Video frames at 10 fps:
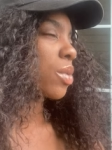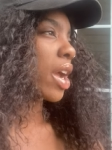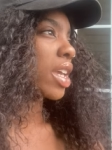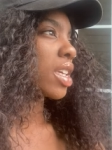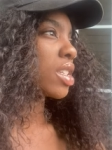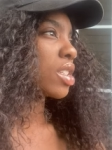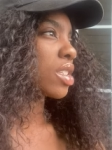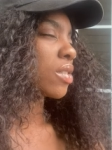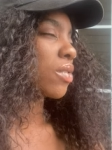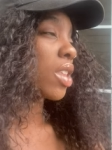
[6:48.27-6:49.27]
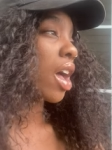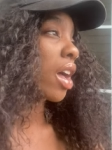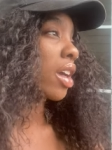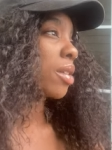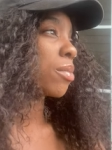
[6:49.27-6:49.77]
where I can just
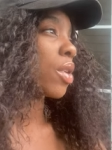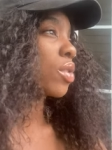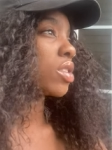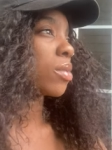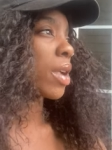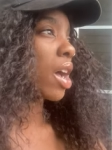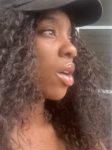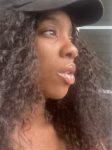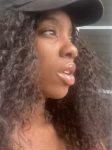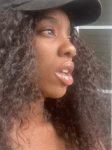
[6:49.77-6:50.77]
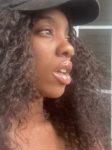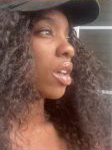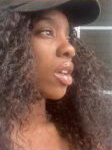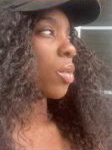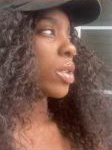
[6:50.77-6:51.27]
vlog and post about
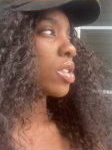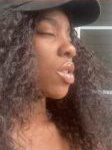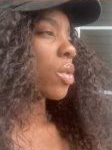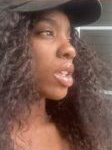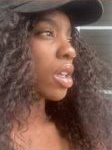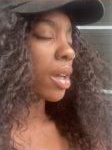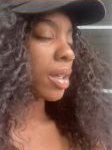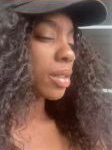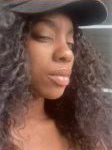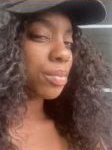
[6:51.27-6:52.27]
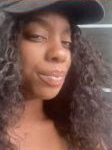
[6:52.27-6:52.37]
what's going on.